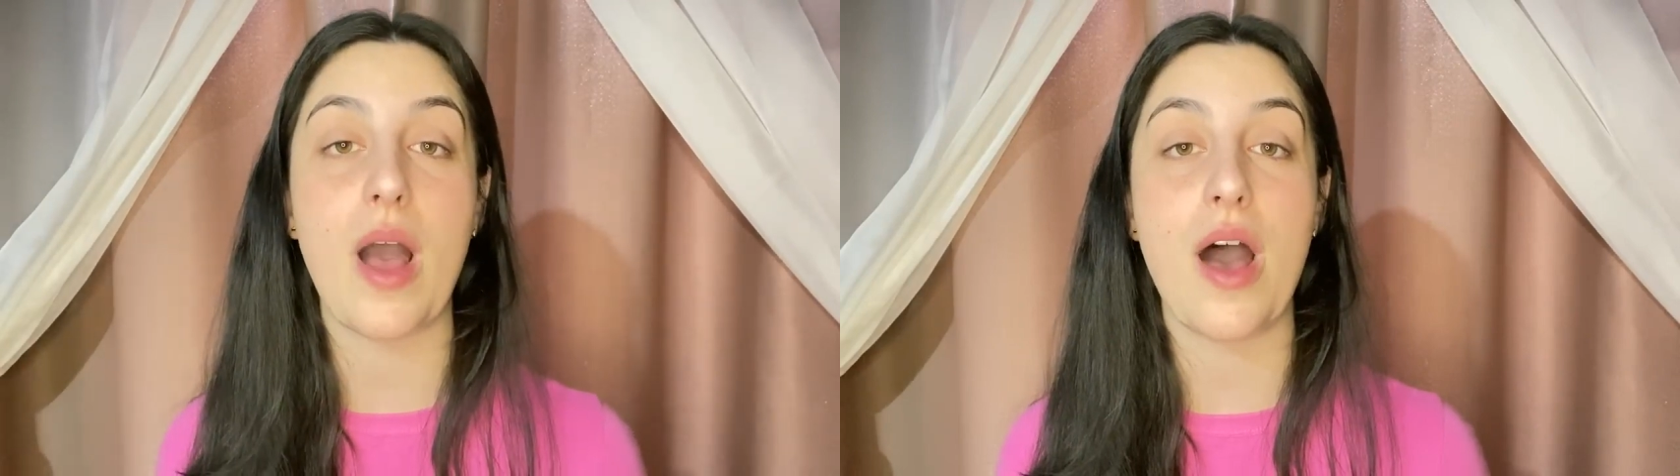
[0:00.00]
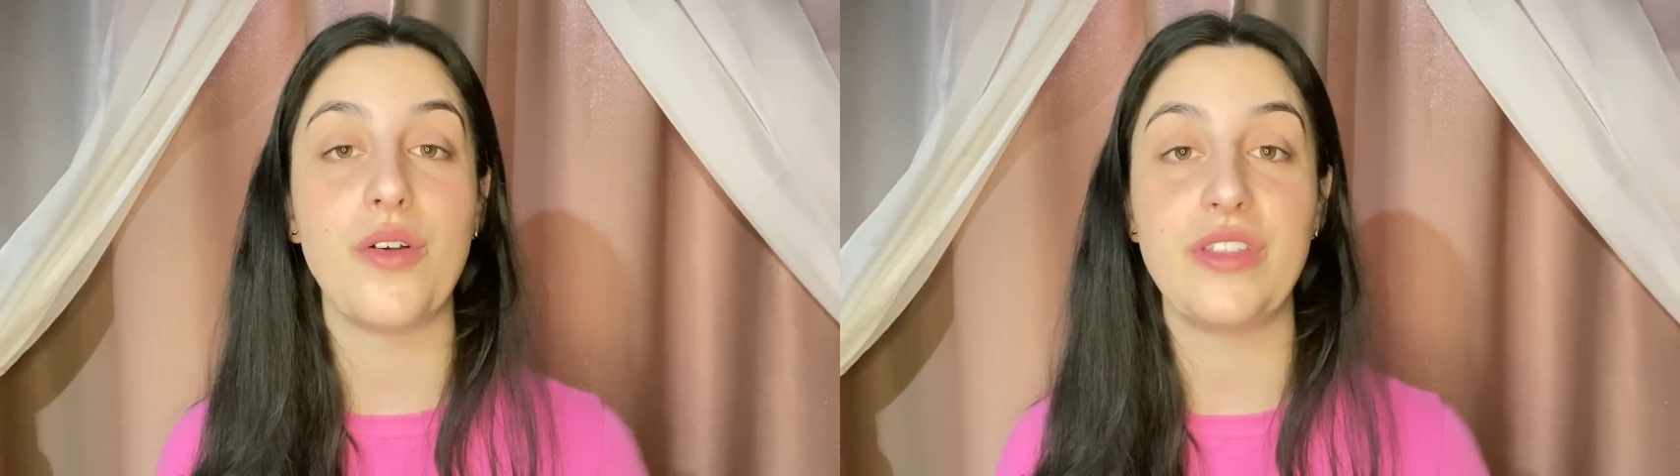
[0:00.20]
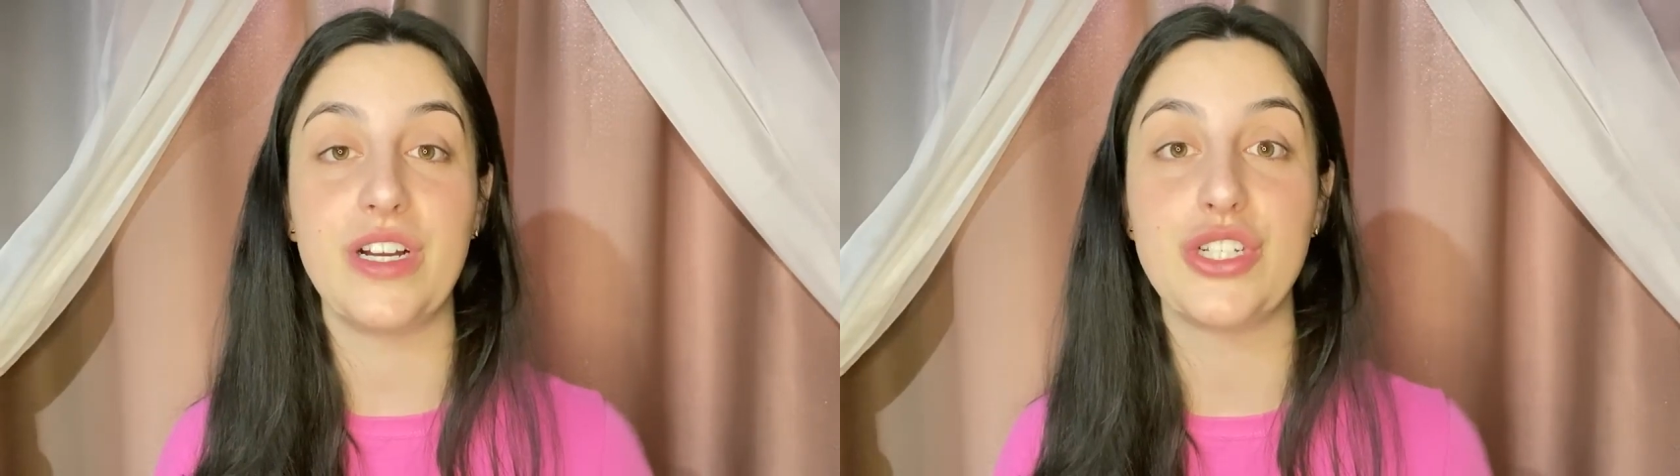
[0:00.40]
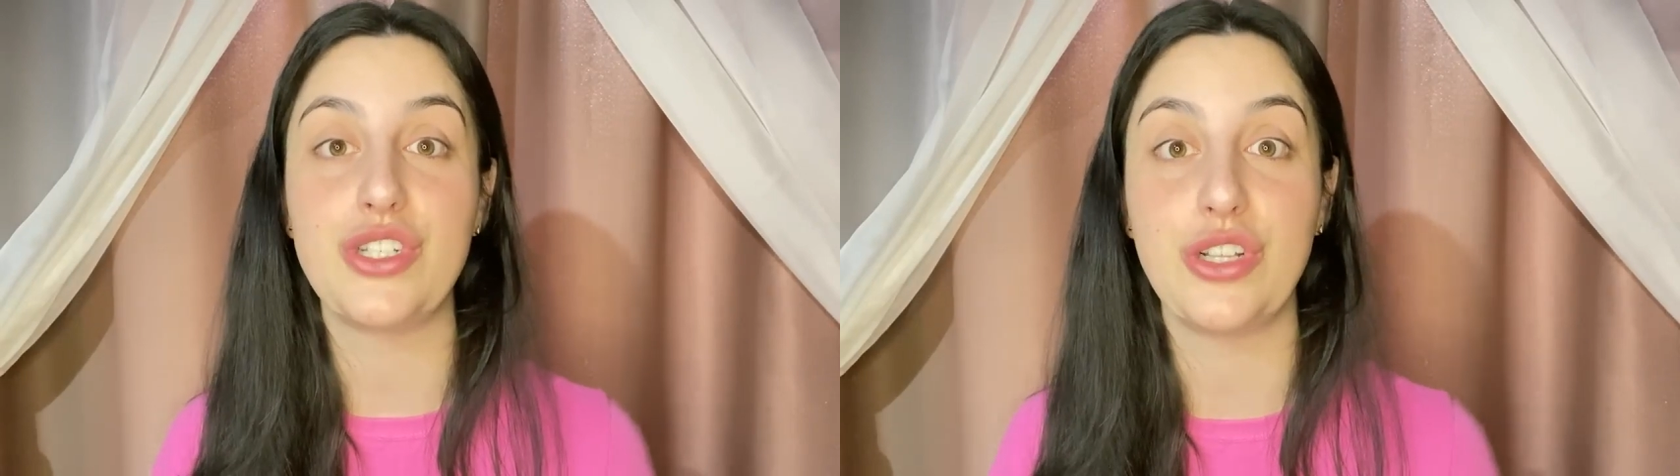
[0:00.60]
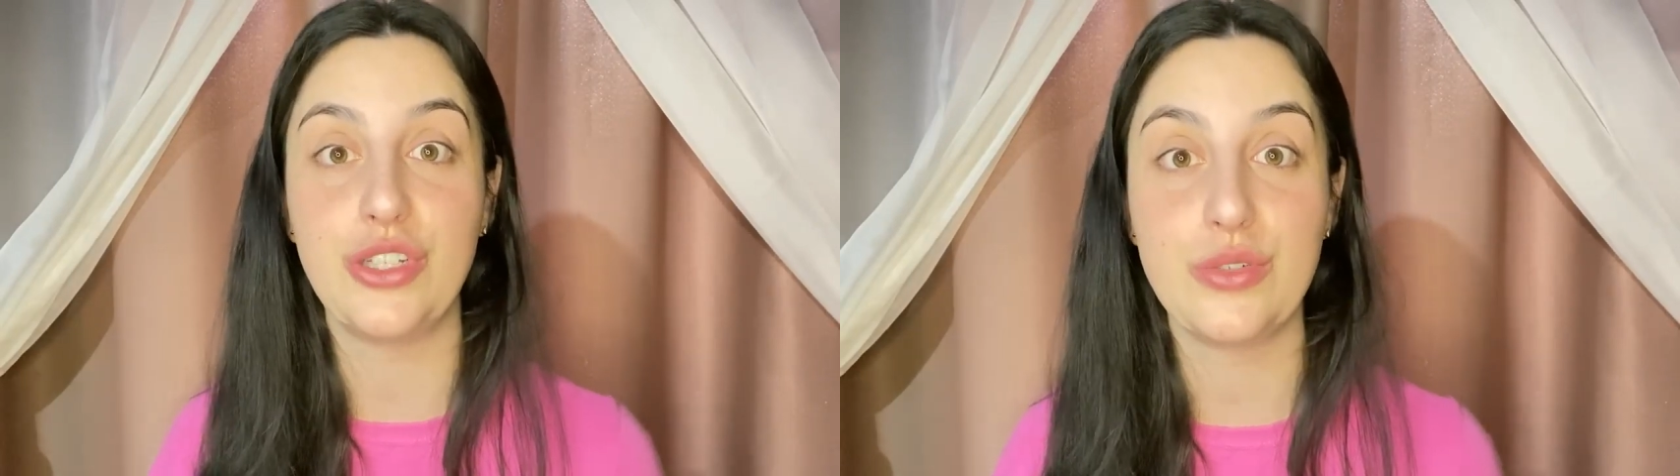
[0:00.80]
out there
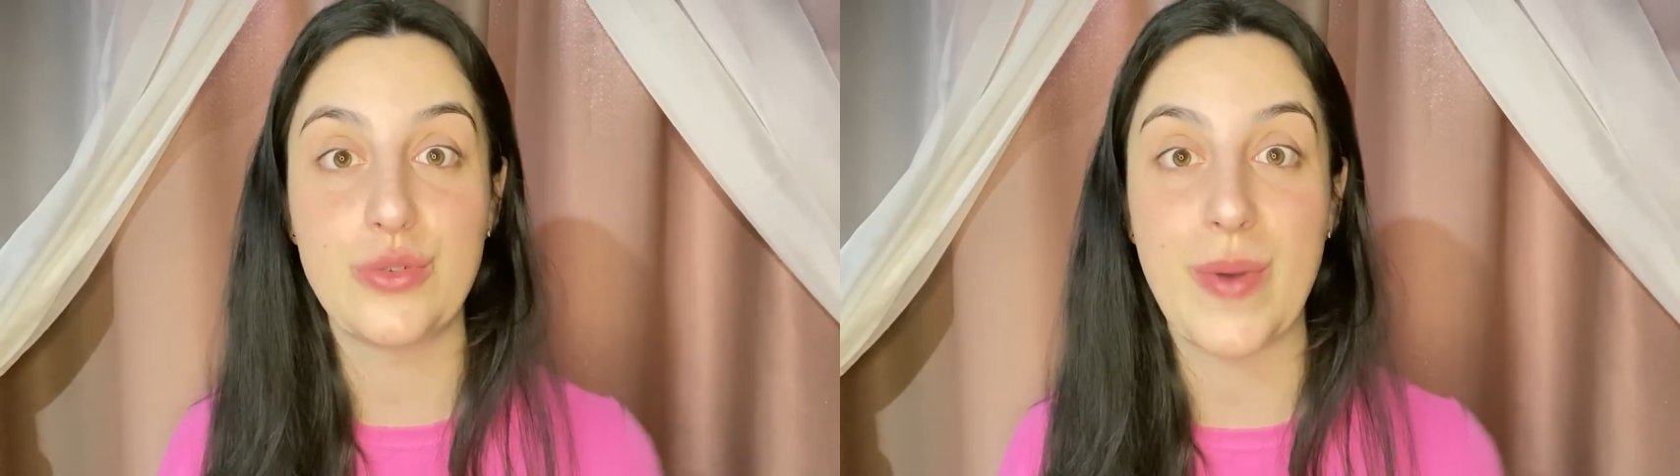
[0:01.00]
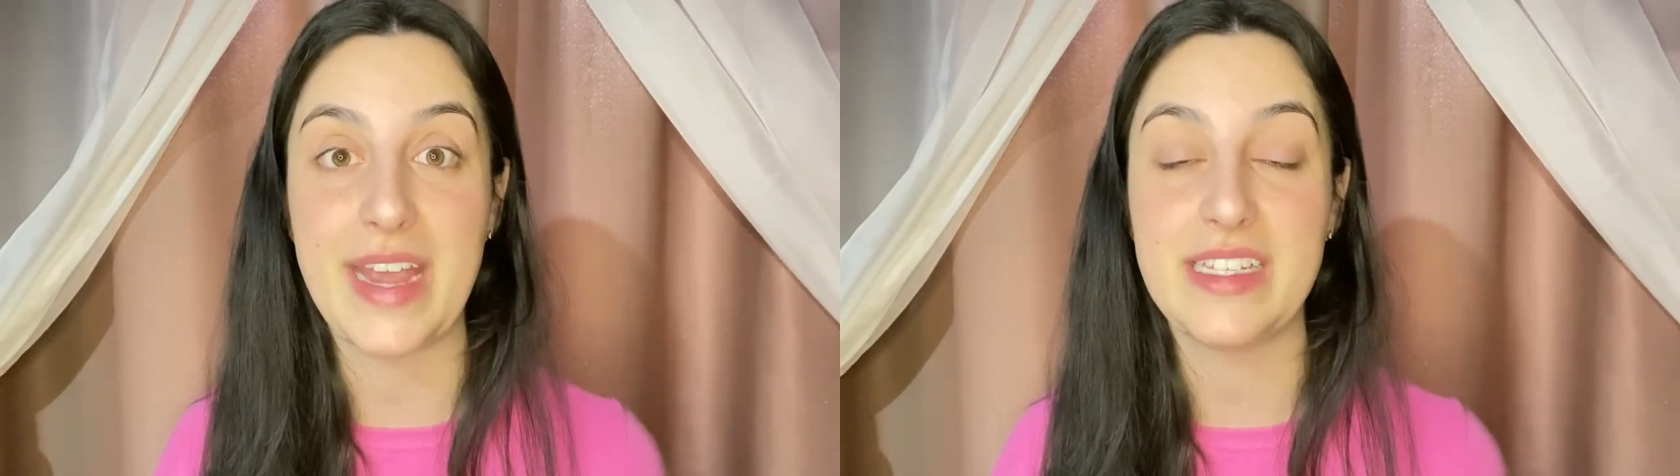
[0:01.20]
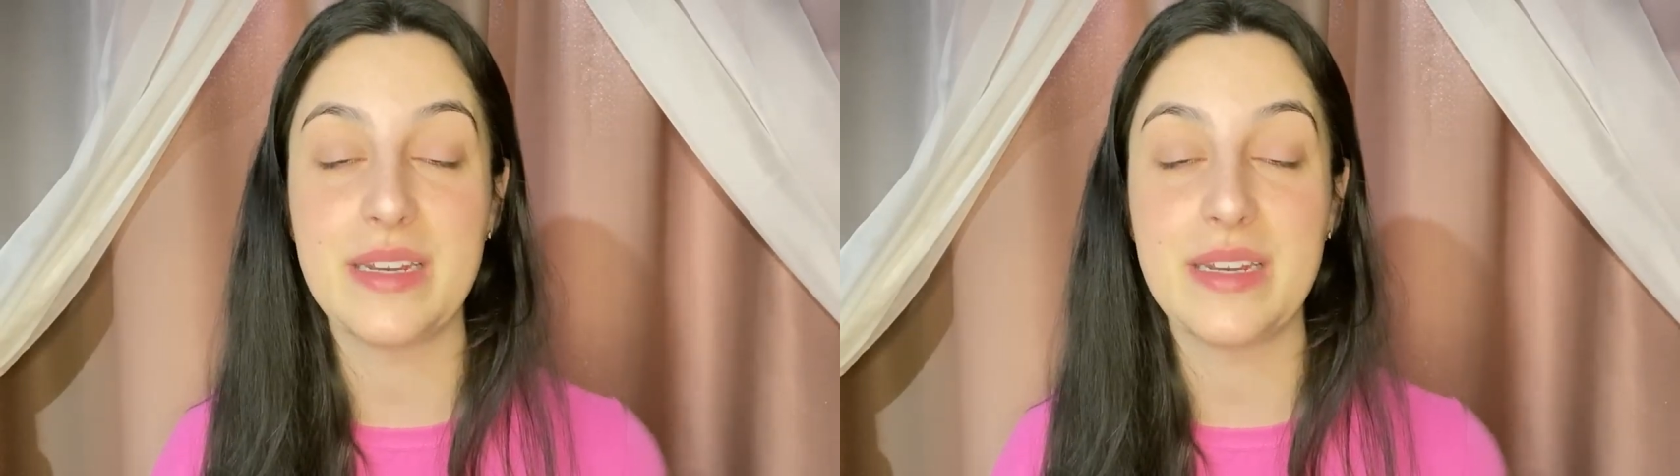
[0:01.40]
to lose weight,